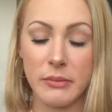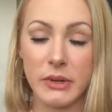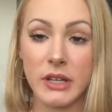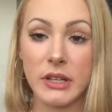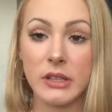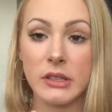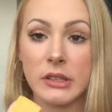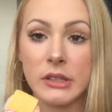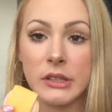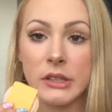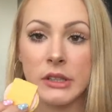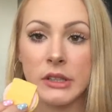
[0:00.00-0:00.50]

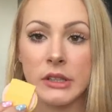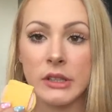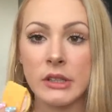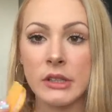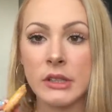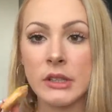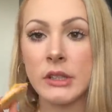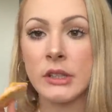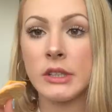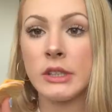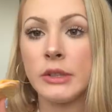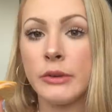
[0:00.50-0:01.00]
but
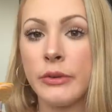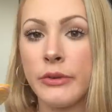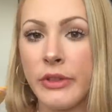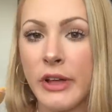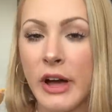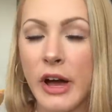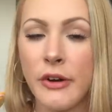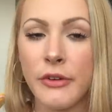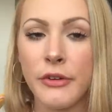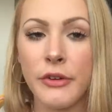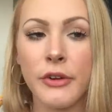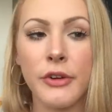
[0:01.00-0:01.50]

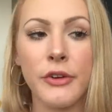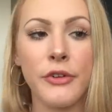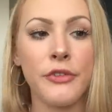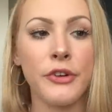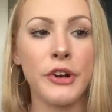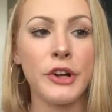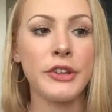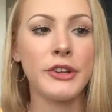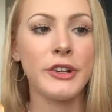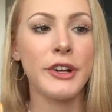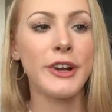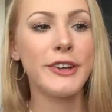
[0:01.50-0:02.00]
without
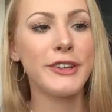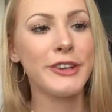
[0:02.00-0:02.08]
further